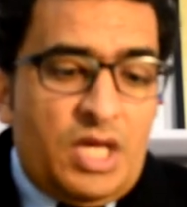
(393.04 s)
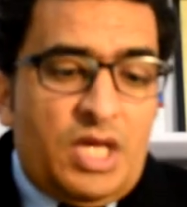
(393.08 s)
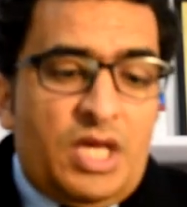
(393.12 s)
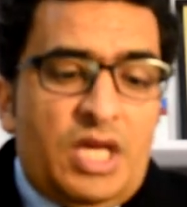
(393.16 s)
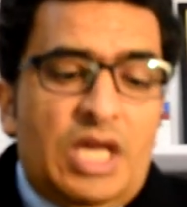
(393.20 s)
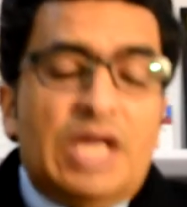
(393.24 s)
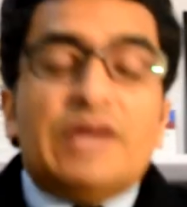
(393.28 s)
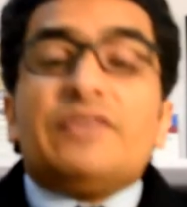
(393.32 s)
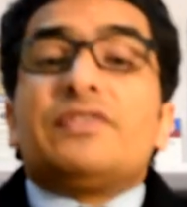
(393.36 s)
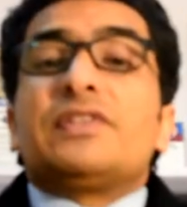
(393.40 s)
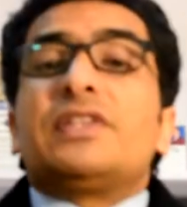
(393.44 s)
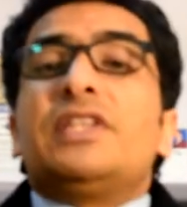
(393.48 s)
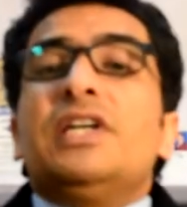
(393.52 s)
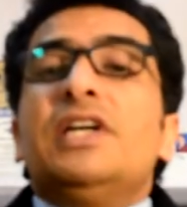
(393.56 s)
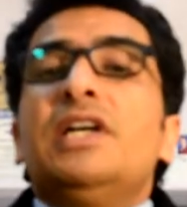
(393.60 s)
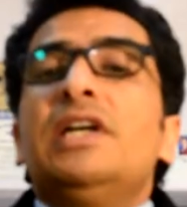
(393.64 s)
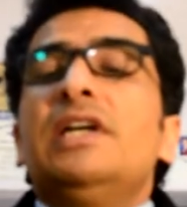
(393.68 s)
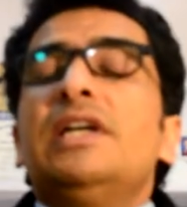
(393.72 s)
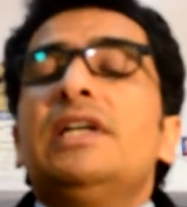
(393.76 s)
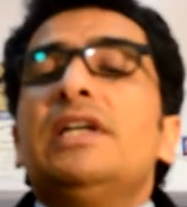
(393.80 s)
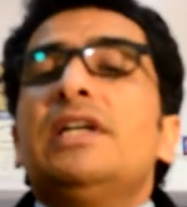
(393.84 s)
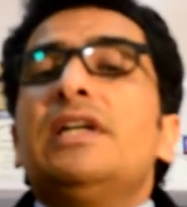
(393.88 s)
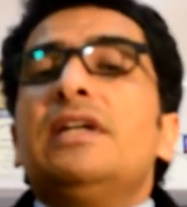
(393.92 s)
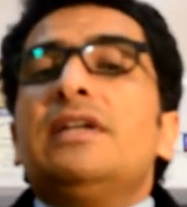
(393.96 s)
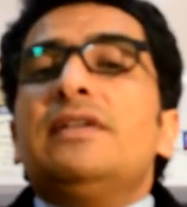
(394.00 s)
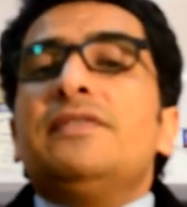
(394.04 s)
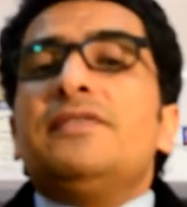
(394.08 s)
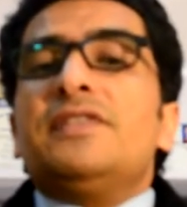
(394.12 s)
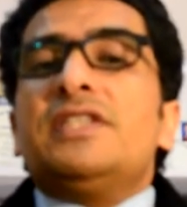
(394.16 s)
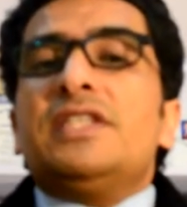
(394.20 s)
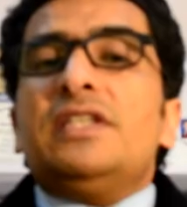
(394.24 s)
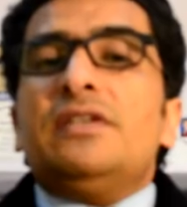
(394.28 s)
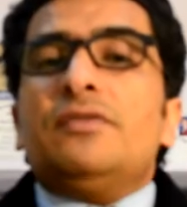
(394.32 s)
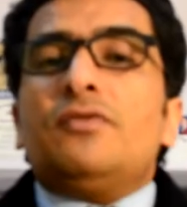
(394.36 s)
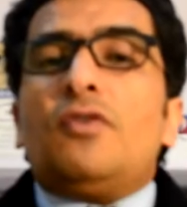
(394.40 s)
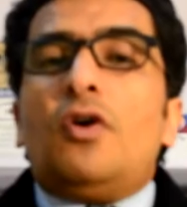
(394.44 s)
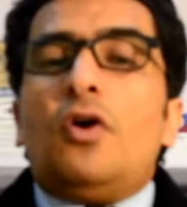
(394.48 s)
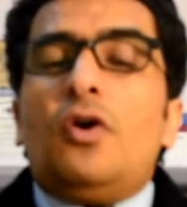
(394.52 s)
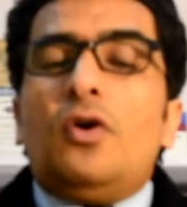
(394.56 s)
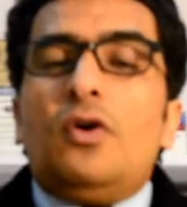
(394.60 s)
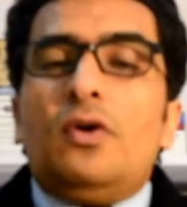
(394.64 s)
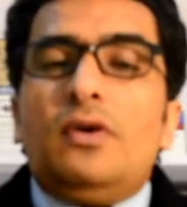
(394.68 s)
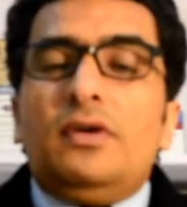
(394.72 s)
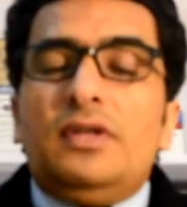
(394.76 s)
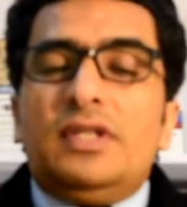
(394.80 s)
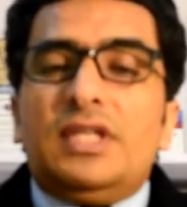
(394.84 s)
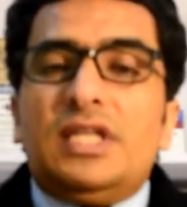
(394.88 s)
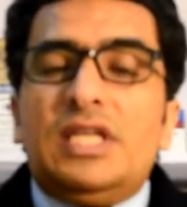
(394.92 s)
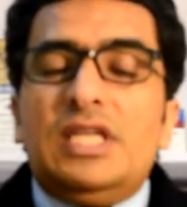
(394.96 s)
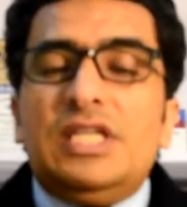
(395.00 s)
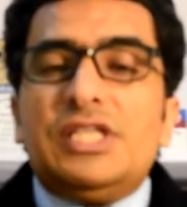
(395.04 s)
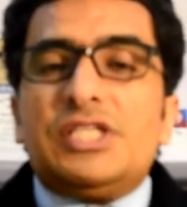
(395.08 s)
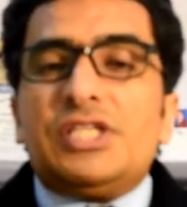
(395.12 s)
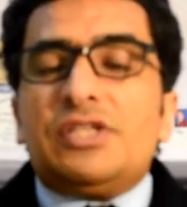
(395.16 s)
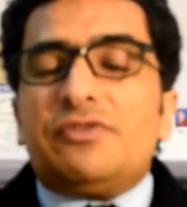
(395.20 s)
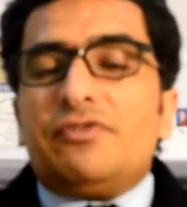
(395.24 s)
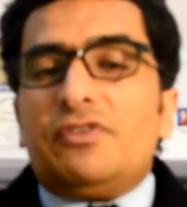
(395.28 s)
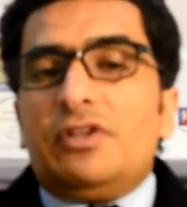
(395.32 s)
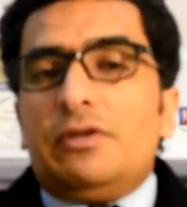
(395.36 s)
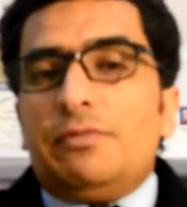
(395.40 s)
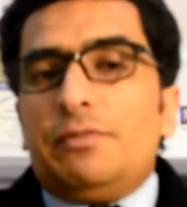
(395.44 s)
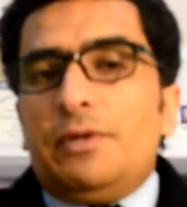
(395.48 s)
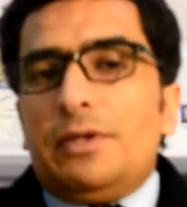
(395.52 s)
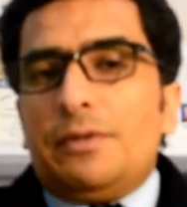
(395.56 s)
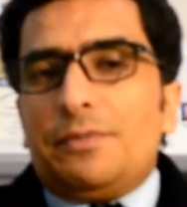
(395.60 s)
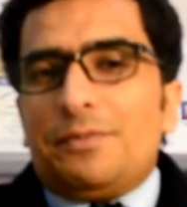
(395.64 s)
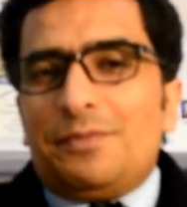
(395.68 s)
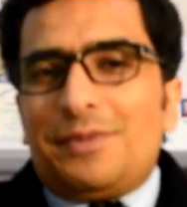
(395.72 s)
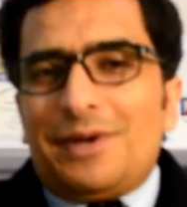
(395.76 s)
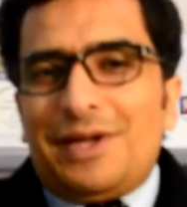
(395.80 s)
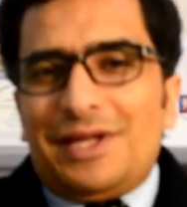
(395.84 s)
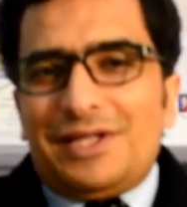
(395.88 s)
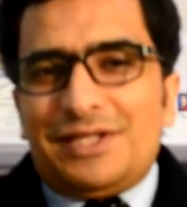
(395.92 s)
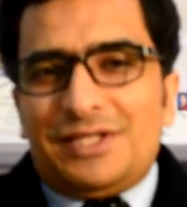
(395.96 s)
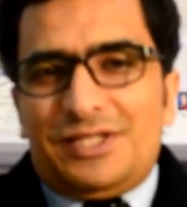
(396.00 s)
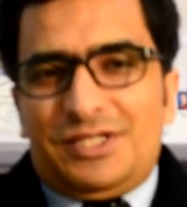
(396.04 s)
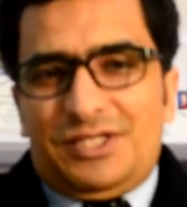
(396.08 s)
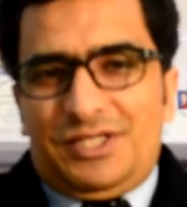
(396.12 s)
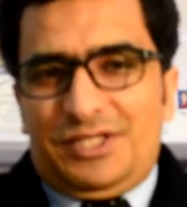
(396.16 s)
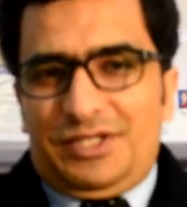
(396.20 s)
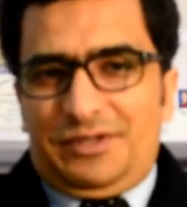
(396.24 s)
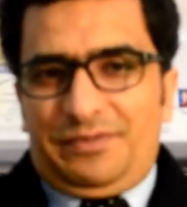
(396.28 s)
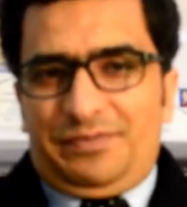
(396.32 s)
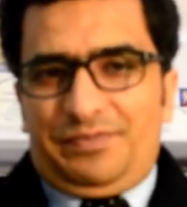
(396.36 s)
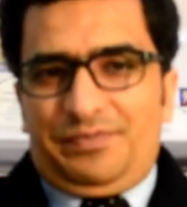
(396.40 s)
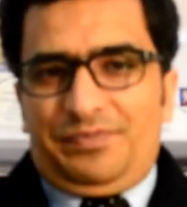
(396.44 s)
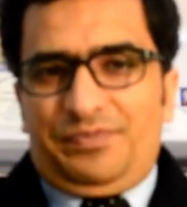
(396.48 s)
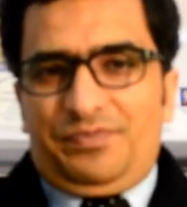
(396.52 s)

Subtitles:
If third nerve is involved, the lesion will be in brainstem.